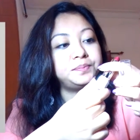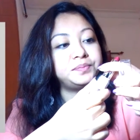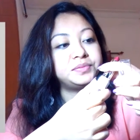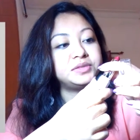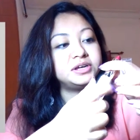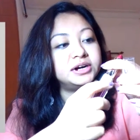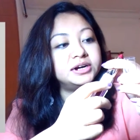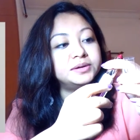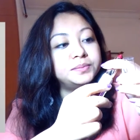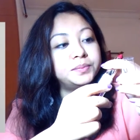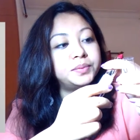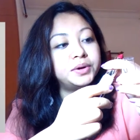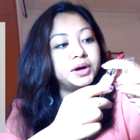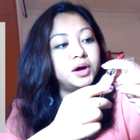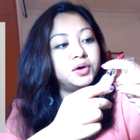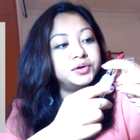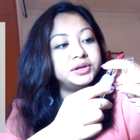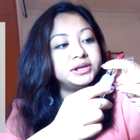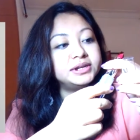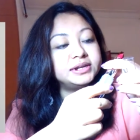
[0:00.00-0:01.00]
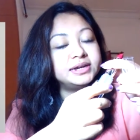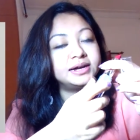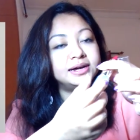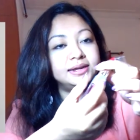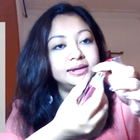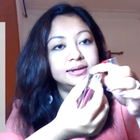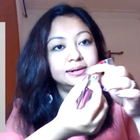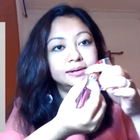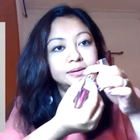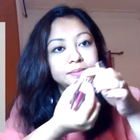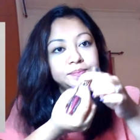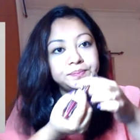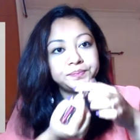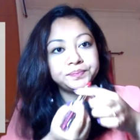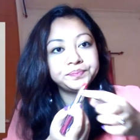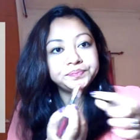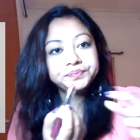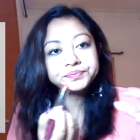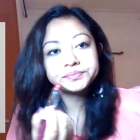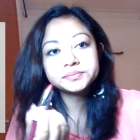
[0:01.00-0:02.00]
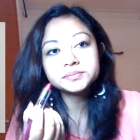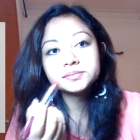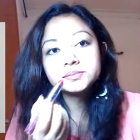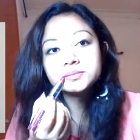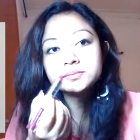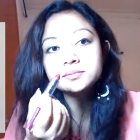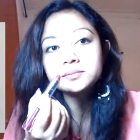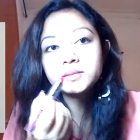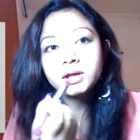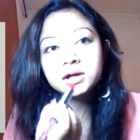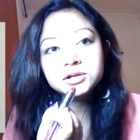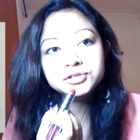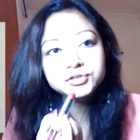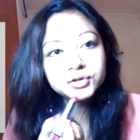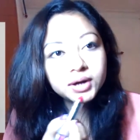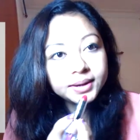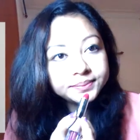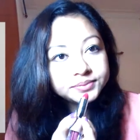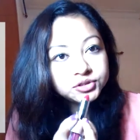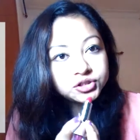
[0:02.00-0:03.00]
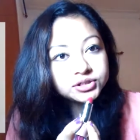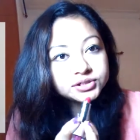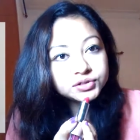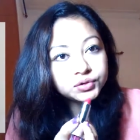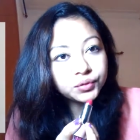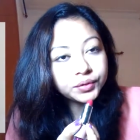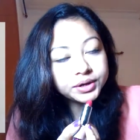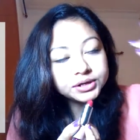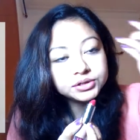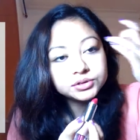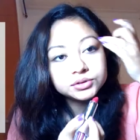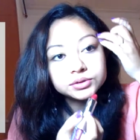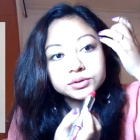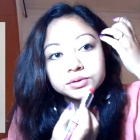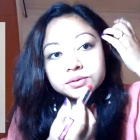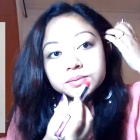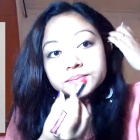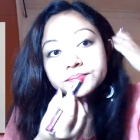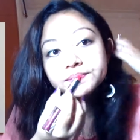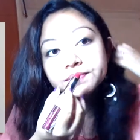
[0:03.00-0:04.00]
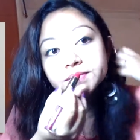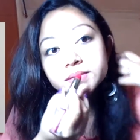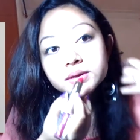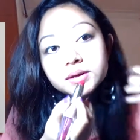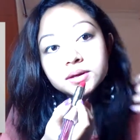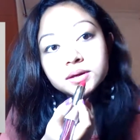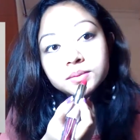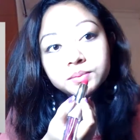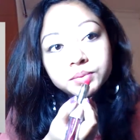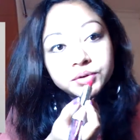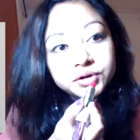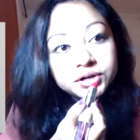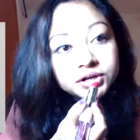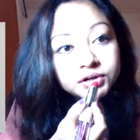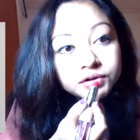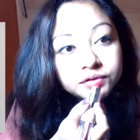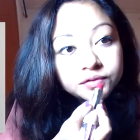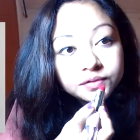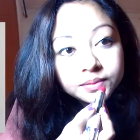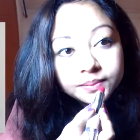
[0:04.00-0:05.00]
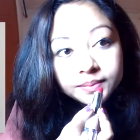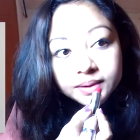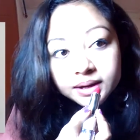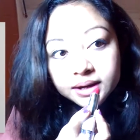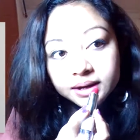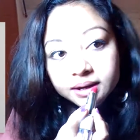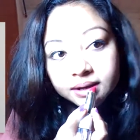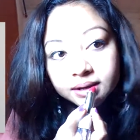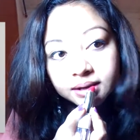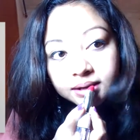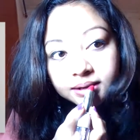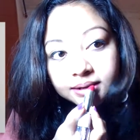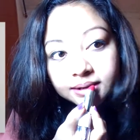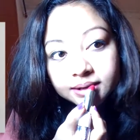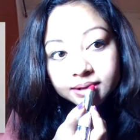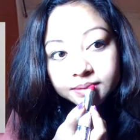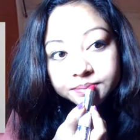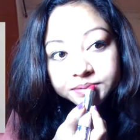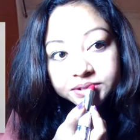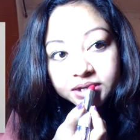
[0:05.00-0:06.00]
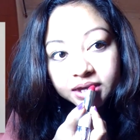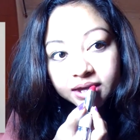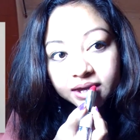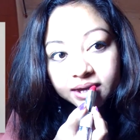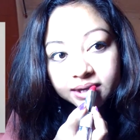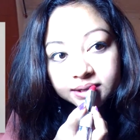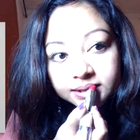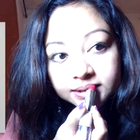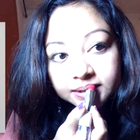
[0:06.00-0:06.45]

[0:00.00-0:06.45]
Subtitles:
Dark brown in color. So I'm just going to put it over my lips, guys.